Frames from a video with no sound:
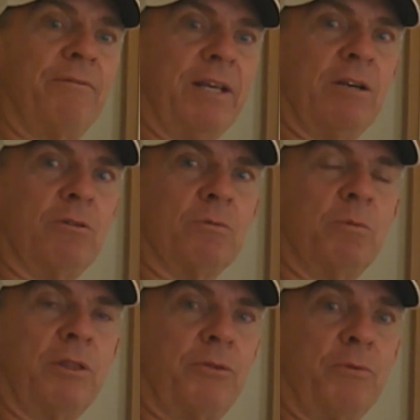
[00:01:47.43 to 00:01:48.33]
field
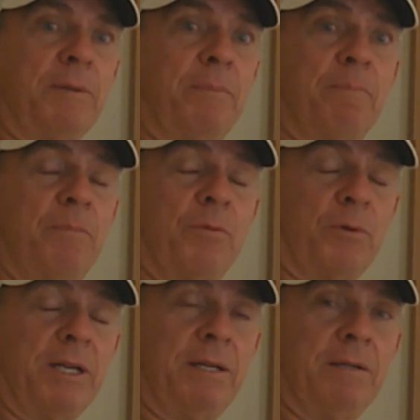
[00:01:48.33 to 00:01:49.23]
with
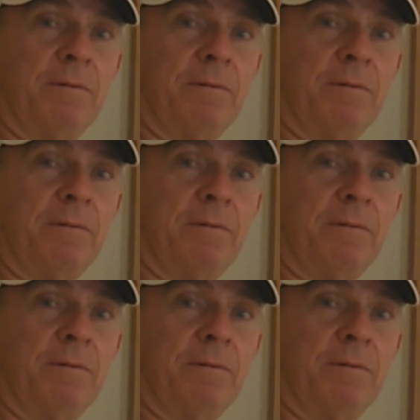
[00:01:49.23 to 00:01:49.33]
three